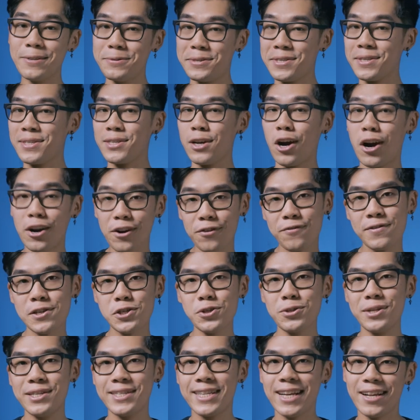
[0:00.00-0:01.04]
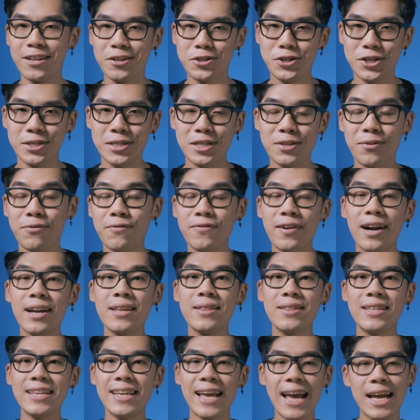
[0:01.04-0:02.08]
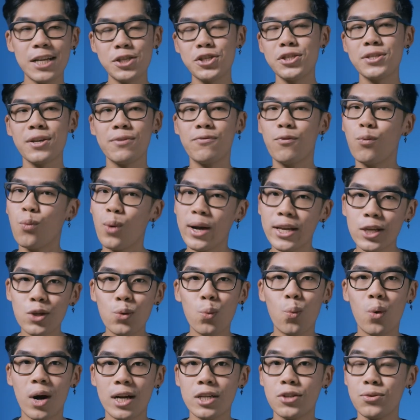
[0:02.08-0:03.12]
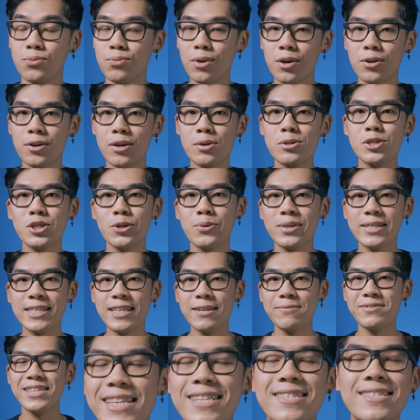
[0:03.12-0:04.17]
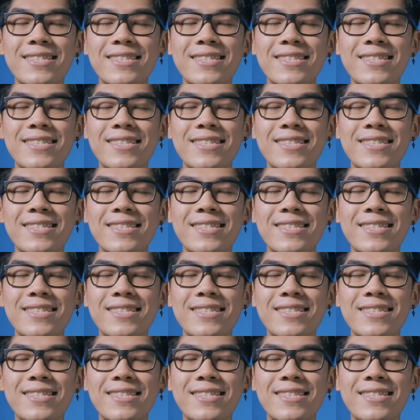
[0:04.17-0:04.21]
uses artificial intelligence to find the edges of what you want to roto, so it gives